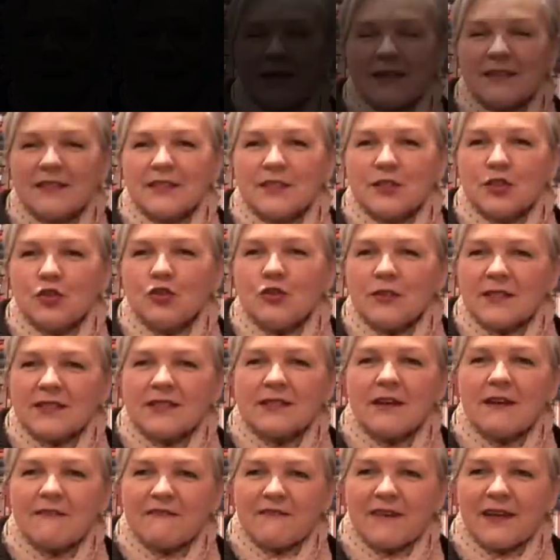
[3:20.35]
As soon as
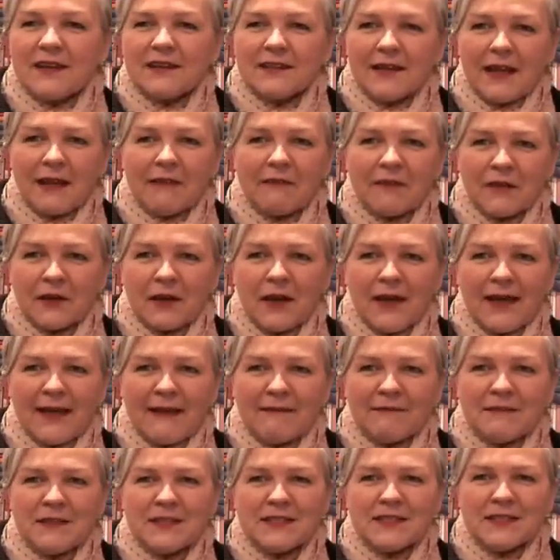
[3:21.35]
I found out that I
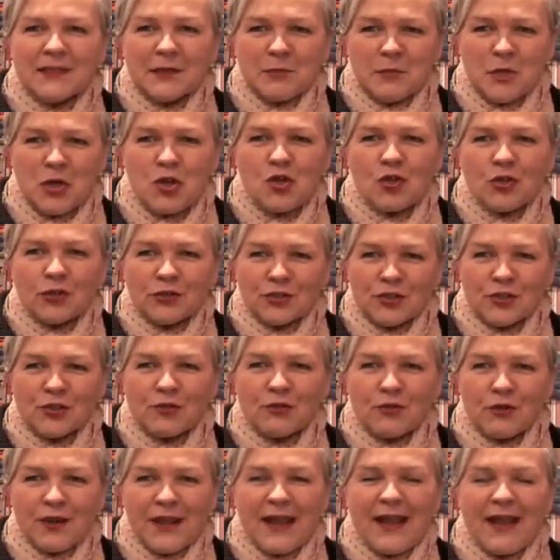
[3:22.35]
had this commission to
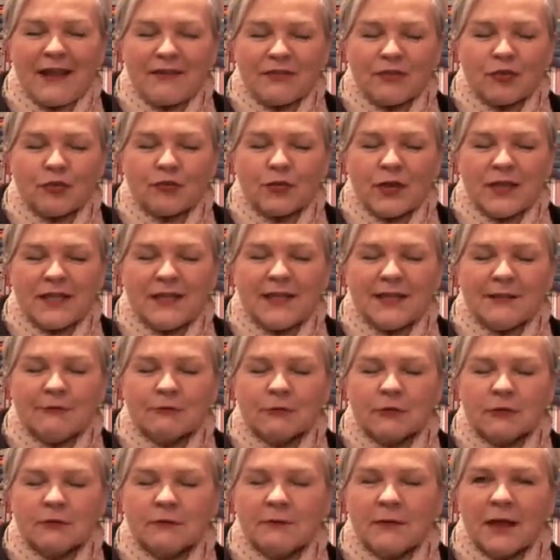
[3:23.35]
create the reading
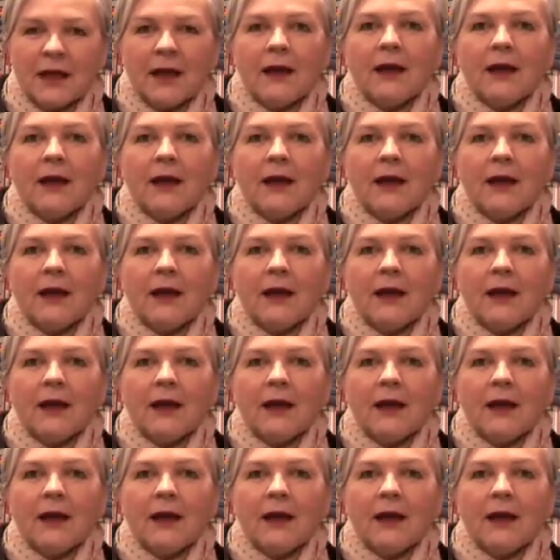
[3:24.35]
room,